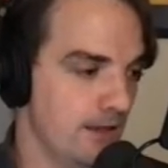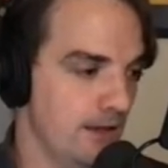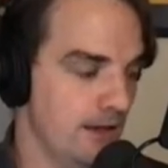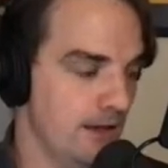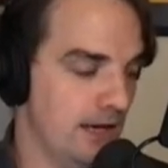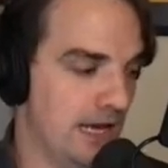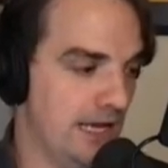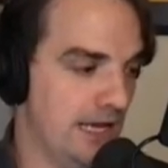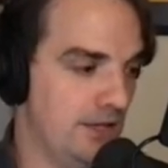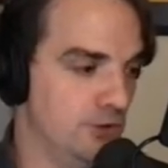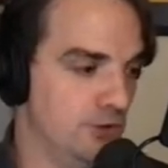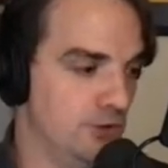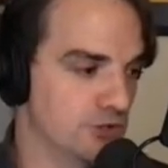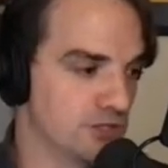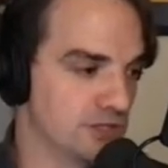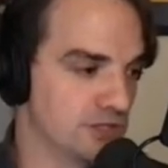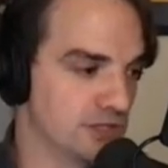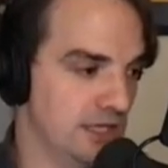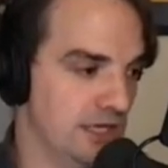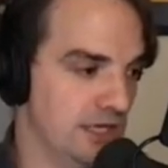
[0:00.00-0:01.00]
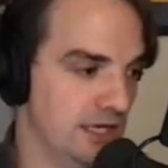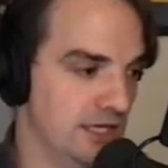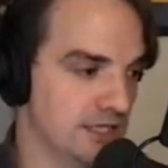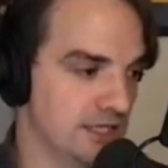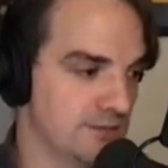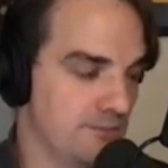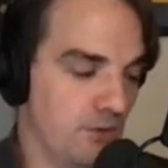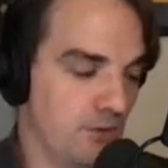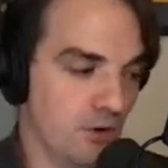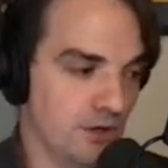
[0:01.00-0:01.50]
I use uh,
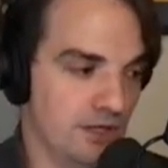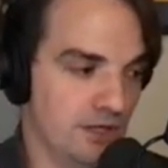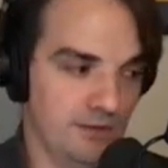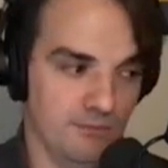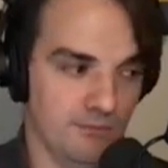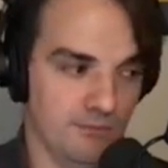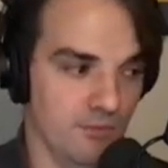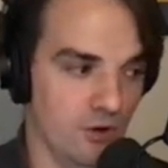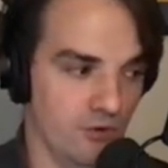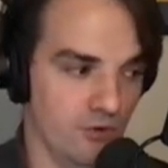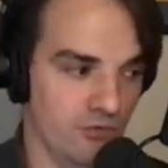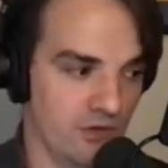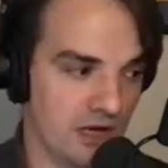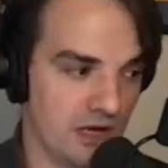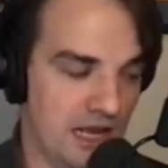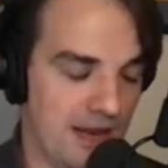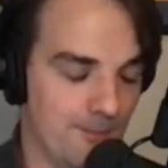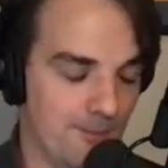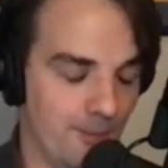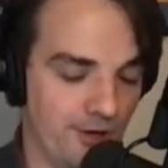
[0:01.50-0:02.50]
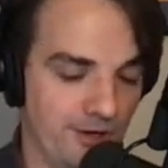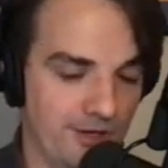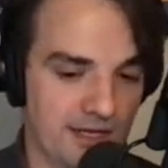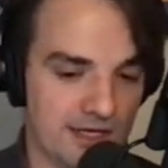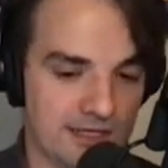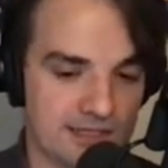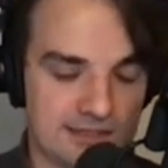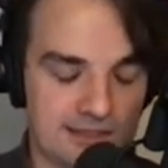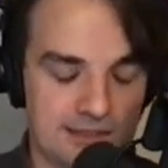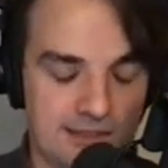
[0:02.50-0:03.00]
Spock in both client
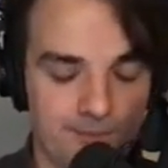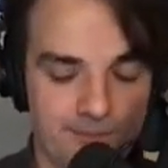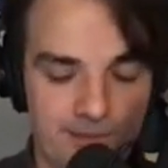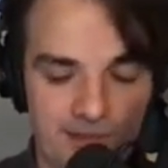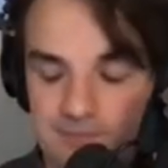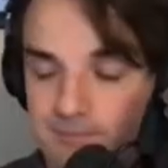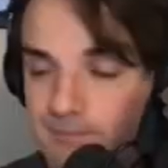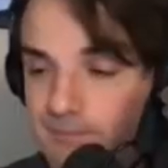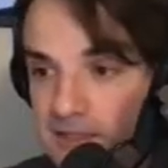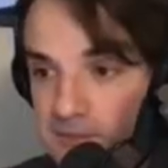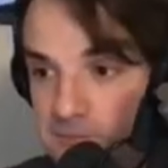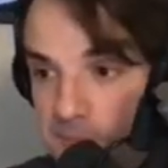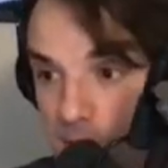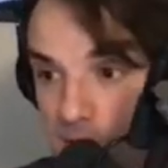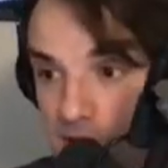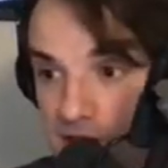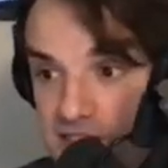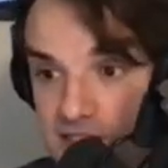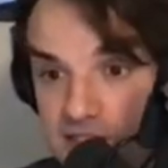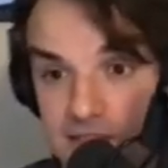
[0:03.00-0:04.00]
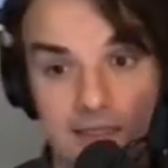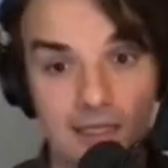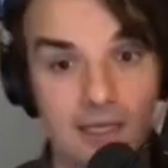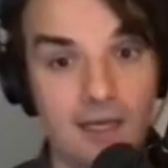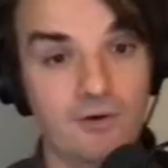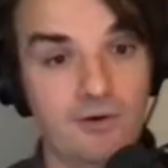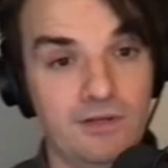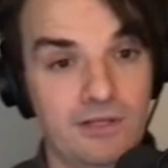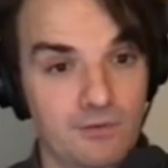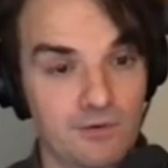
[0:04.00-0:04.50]
projects and pet projects
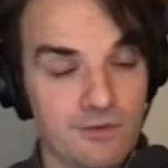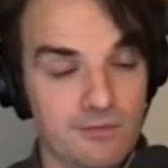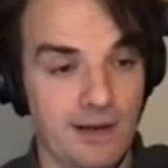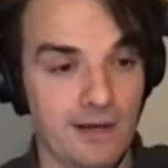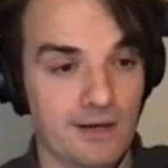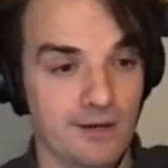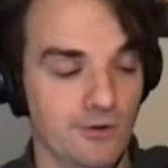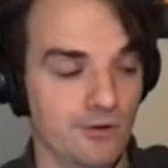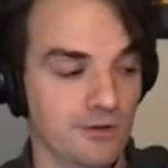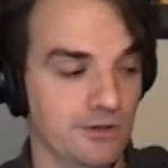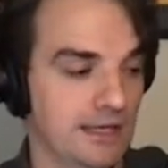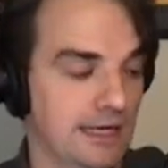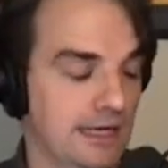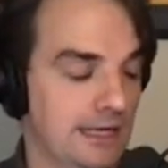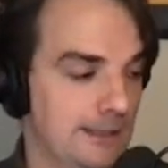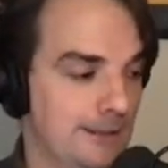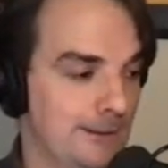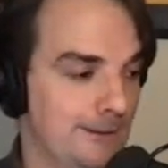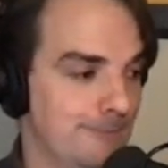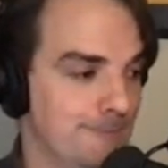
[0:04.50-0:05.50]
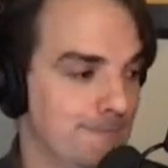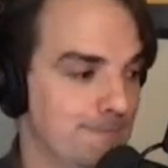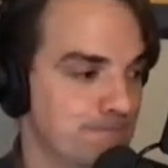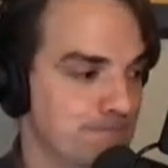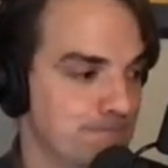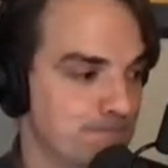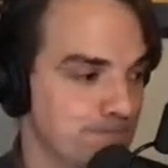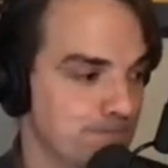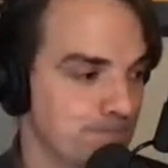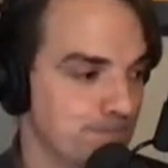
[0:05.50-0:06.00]
uh, written with Micronaut and
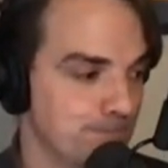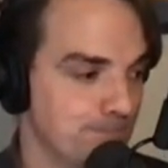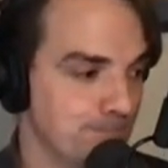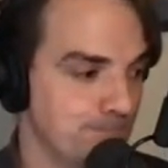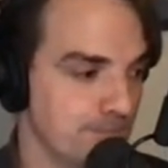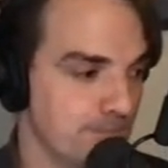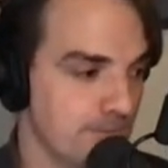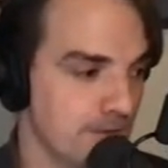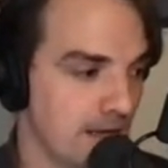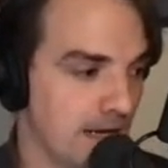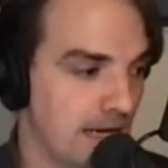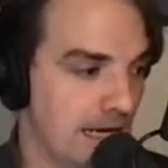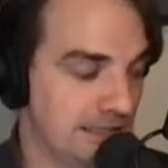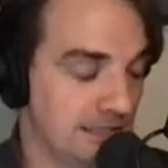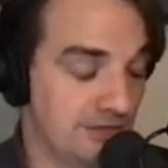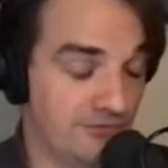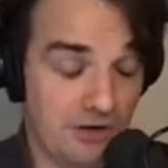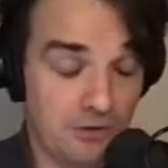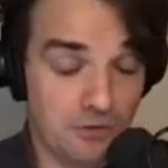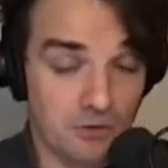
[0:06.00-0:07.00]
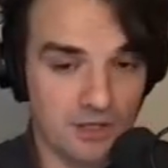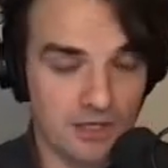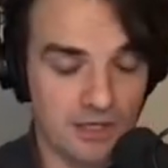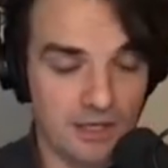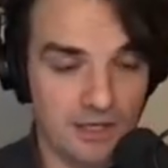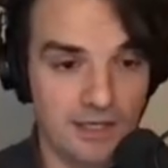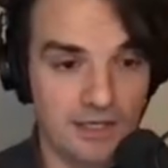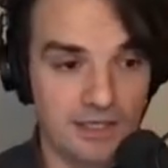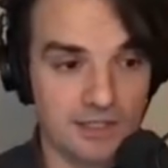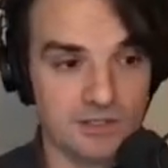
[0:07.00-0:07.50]
and the framework.
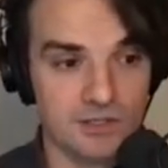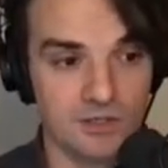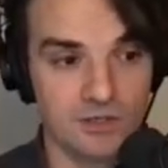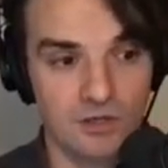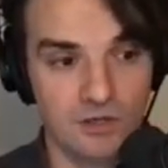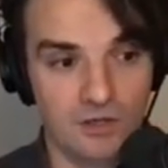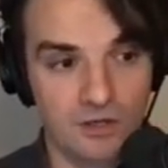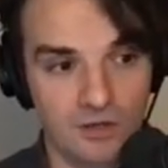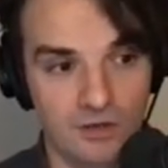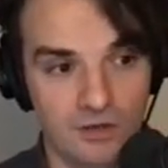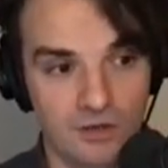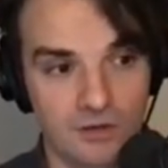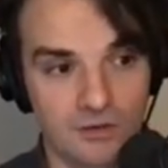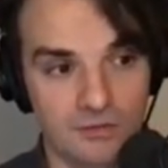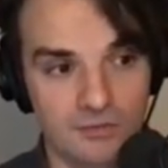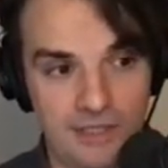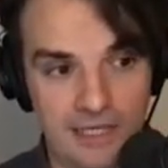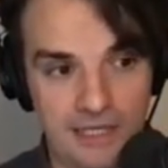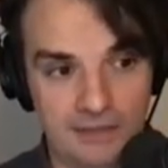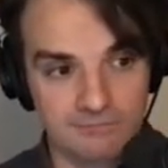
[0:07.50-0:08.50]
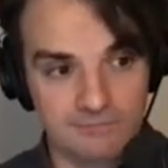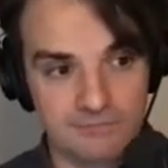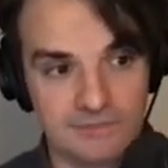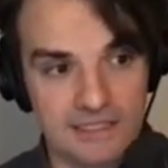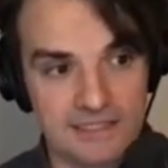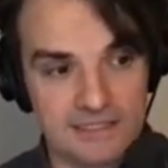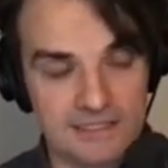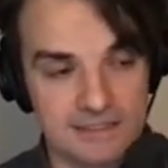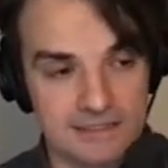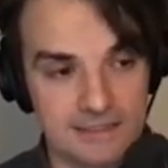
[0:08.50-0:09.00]
Uh, so yeah,
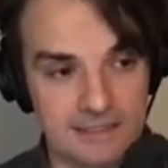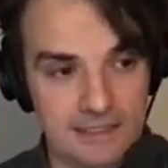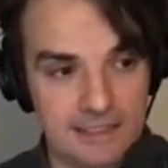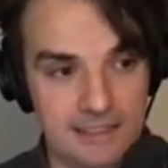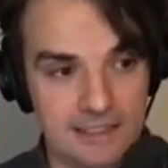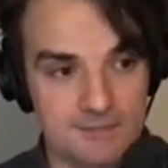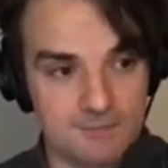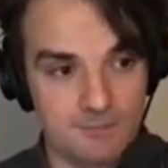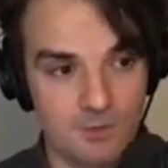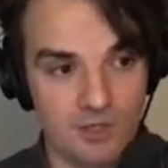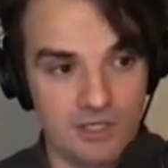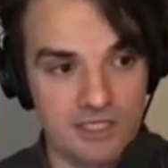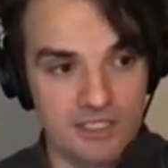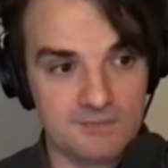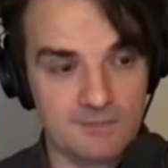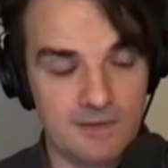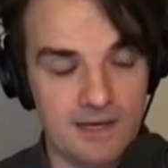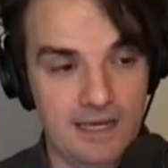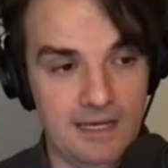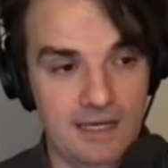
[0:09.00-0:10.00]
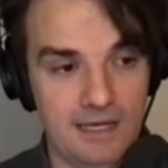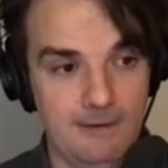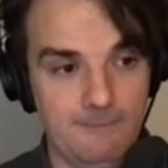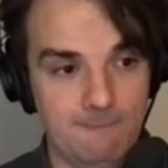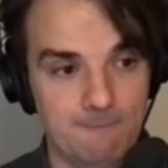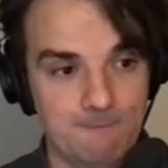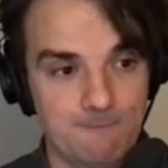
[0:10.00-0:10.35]
that's uh, Spock is my